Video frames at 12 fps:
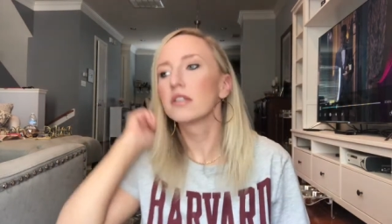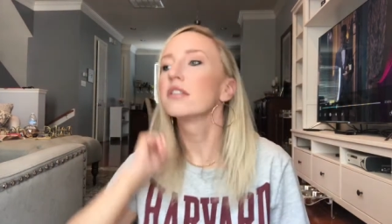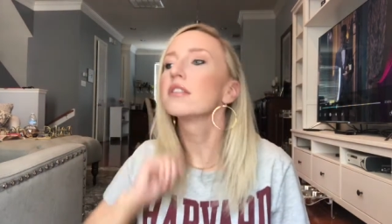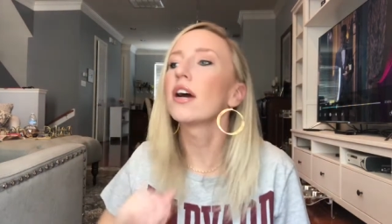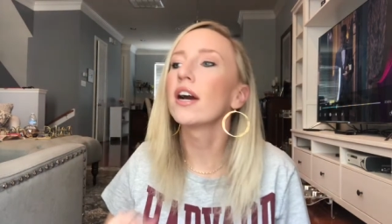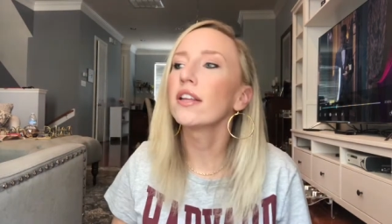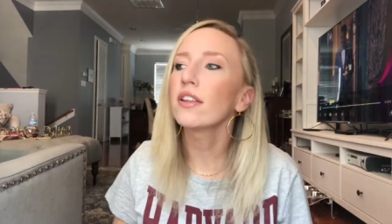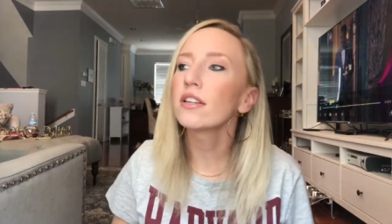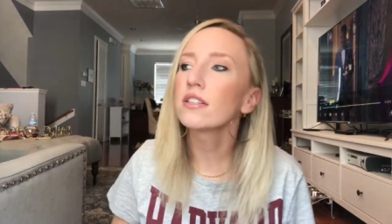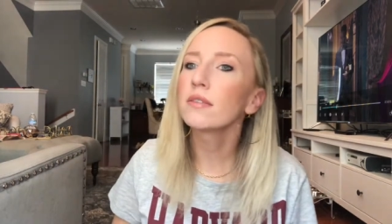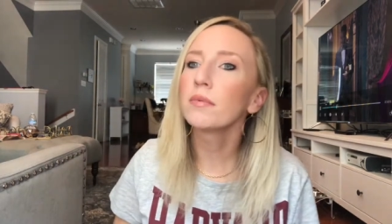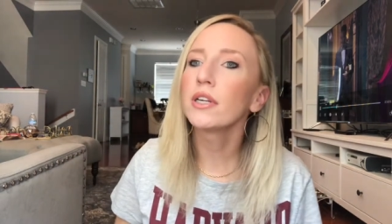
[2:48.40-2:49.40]
Sorry, I
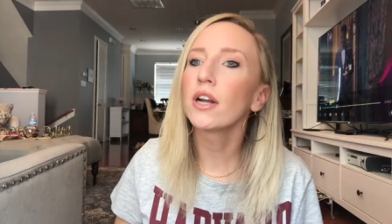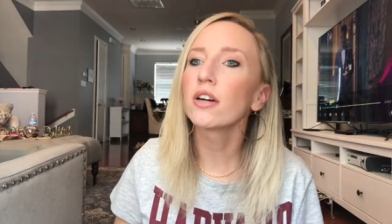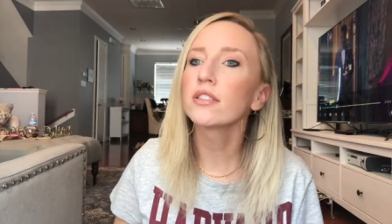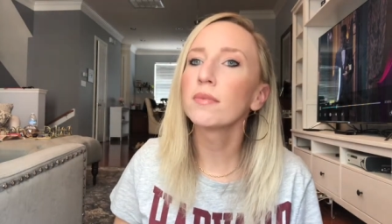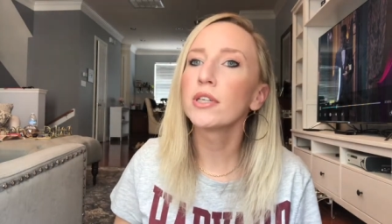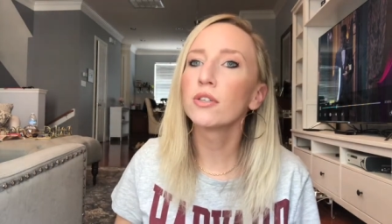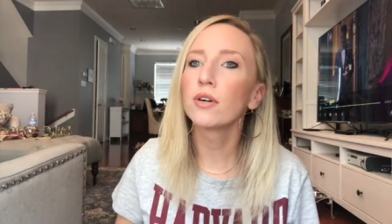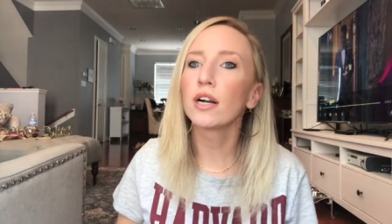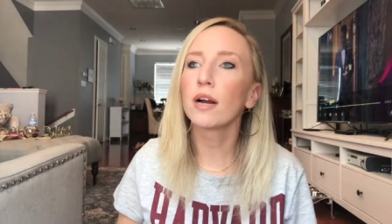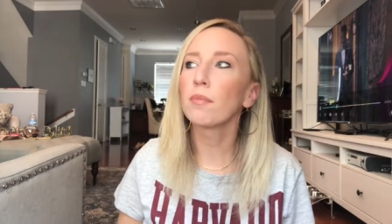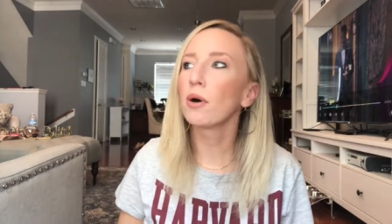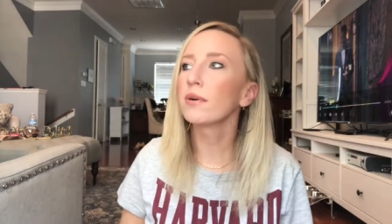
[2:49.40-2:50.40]
thought someone knocked on my door
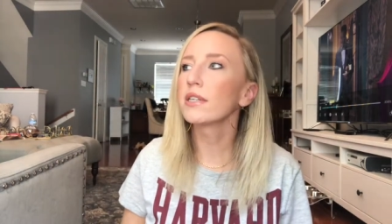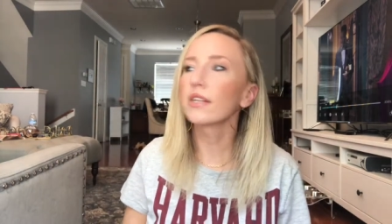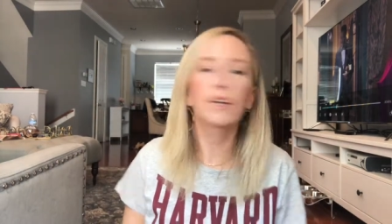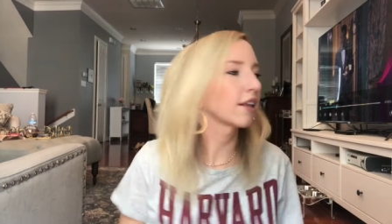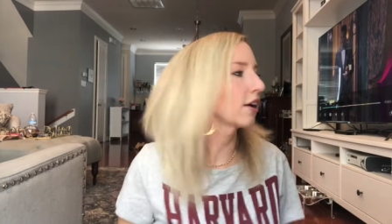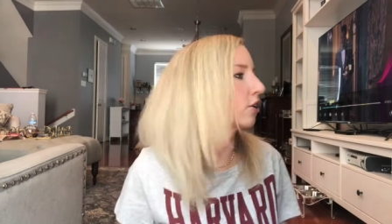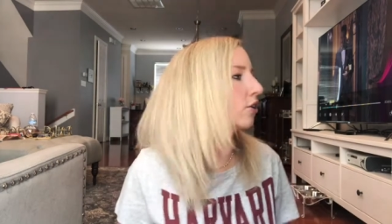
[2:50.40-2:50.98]
and I'm always like that